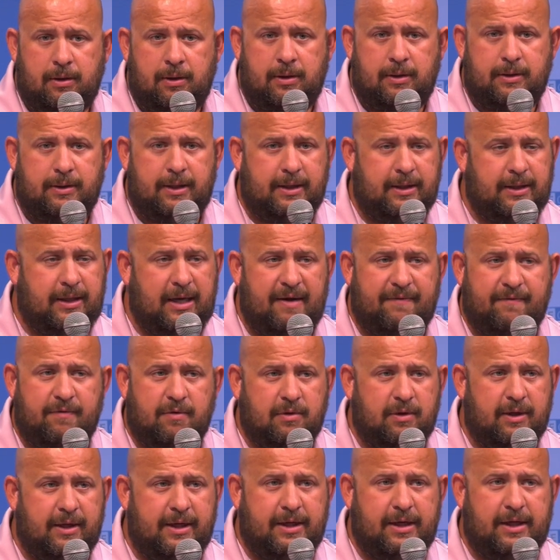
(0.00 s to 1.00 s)
They never
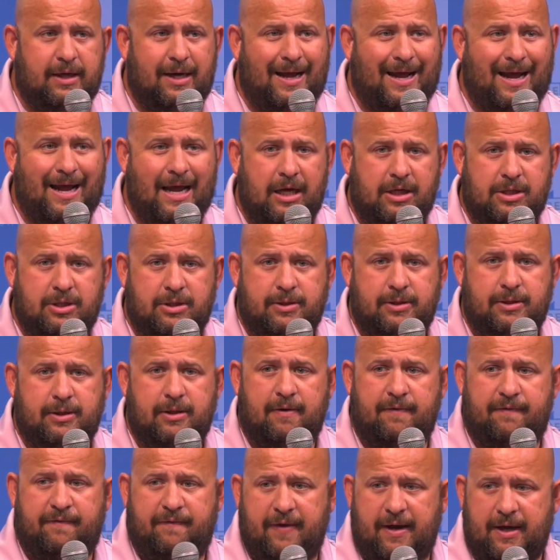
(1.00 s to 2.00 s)
let it actually
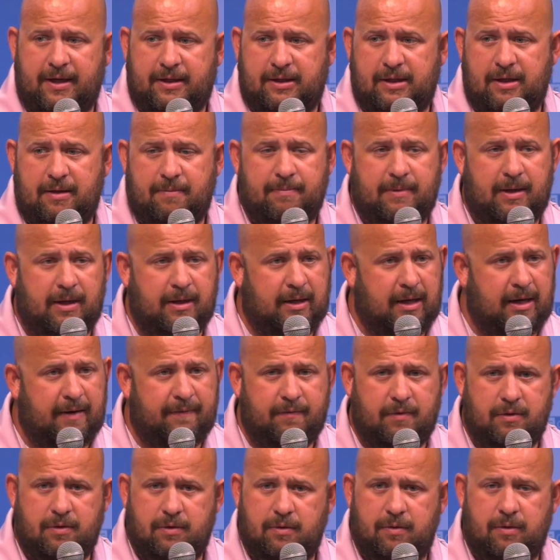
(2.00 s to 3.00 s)
affect them. They
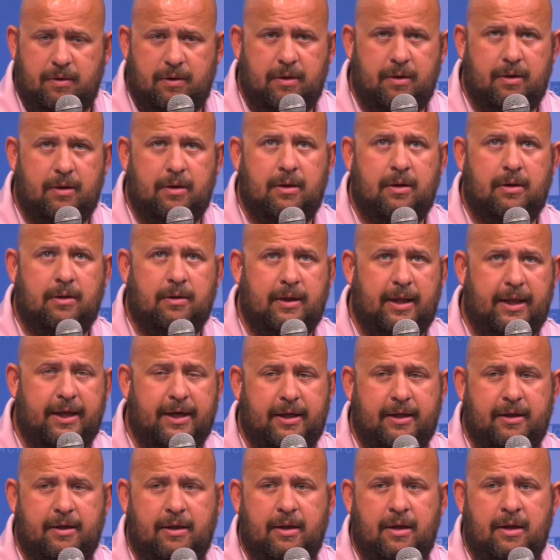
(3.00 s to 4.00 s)
never let
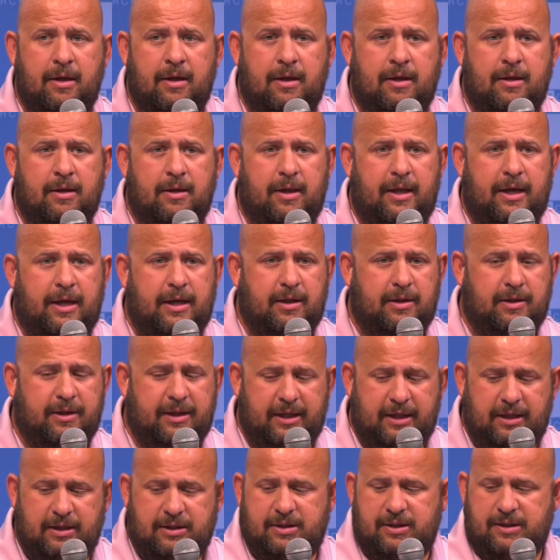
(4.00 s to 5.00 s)
it mm-hmm. like
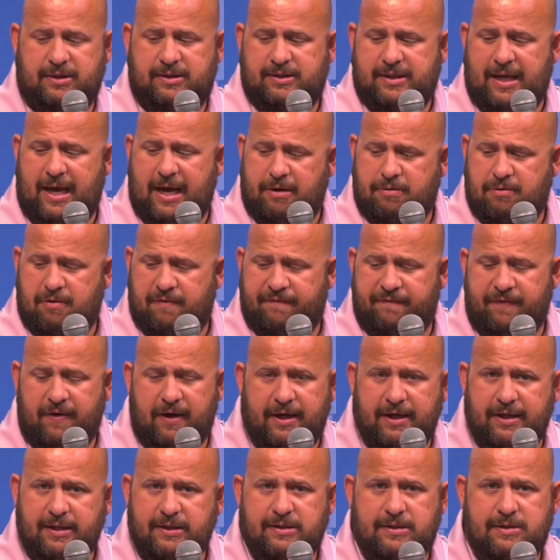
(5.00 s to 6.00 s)
lead to
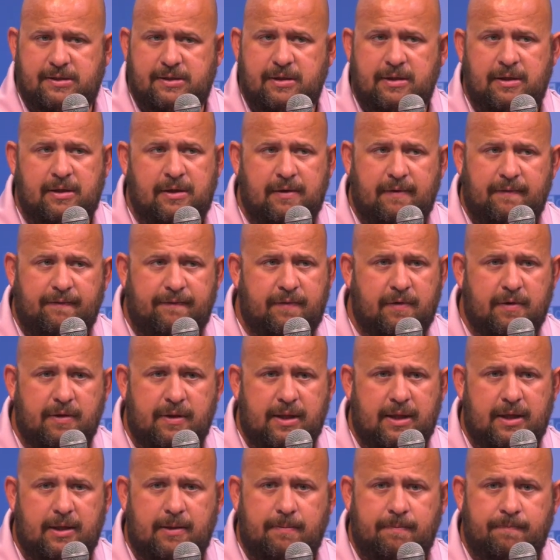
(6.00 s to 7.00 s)
sacrifice for
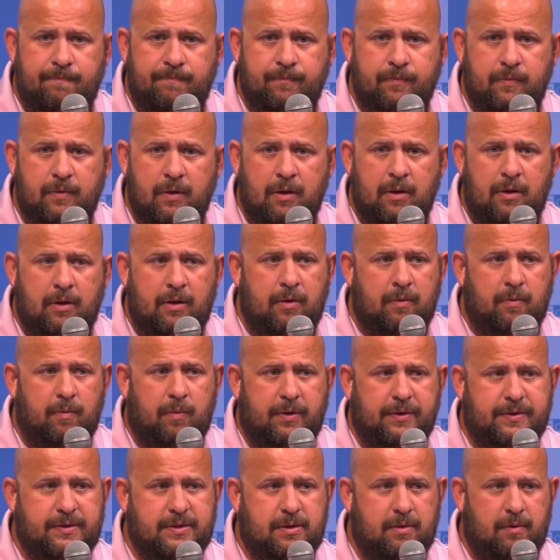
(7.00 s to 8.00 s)
them
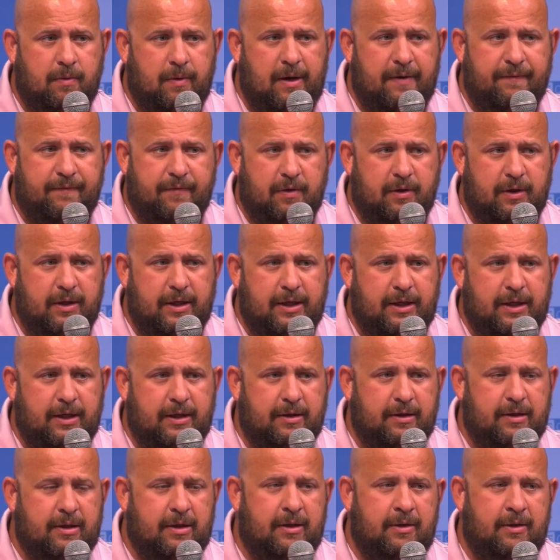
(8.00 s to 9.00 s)
whatsoever. And it